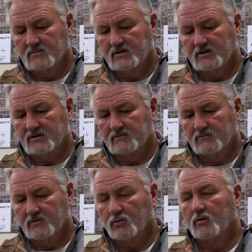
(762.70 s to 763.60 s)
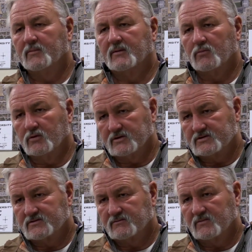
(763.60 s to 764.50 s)
the
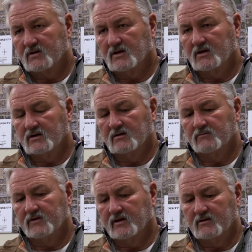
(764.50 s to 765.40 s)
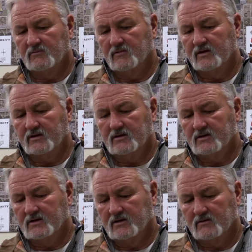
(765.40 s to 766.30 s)
remembrance,
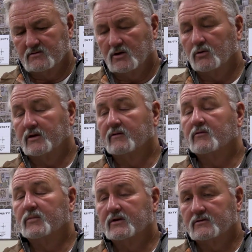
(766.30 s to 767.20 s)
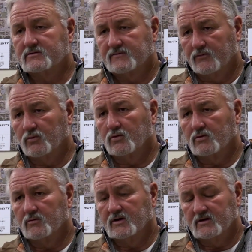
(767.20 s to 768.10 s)
the tolling of the bells
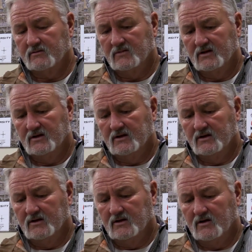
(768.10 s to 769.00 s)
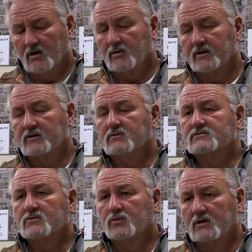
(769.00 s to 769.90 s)
for honoring
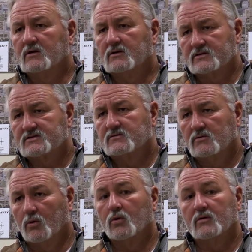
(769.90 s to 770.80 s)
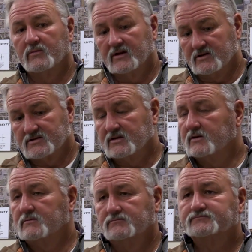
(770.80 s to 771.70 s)
those that we lost or in the state.